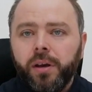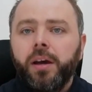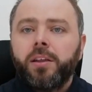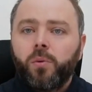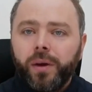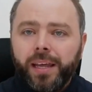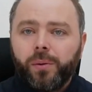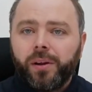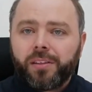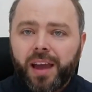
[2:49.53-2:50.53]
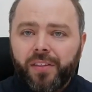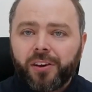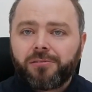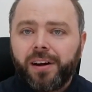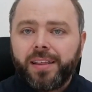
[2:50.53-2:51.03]
So we need to understand the
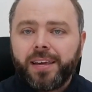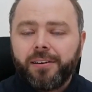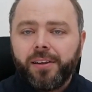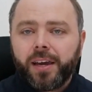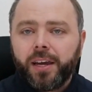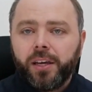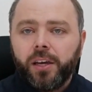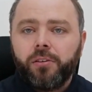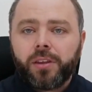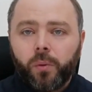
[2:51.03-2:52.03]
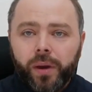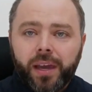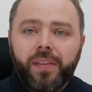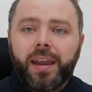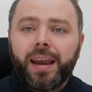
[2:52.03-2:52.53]
criteria they're going to use so that we
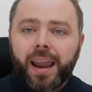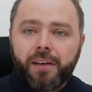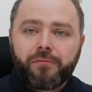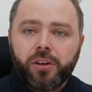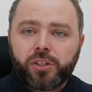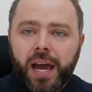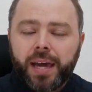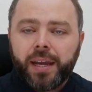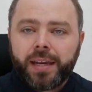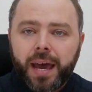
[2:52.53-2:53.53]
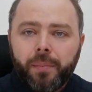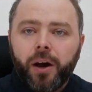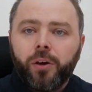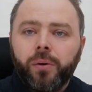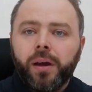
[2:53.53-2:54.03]
can then leverage that in a
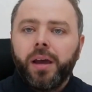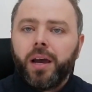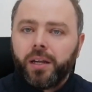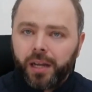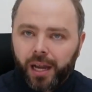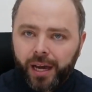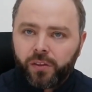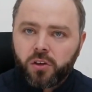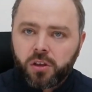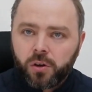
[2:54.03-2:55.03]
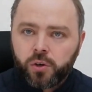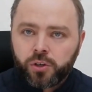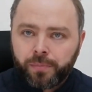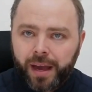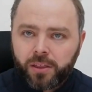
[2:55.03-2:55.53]
demo and align the solution
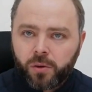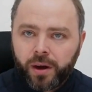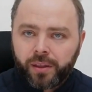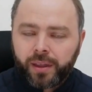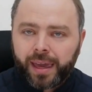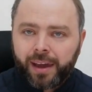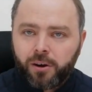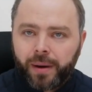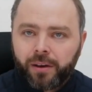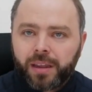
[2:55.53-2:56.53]
back to what they care about.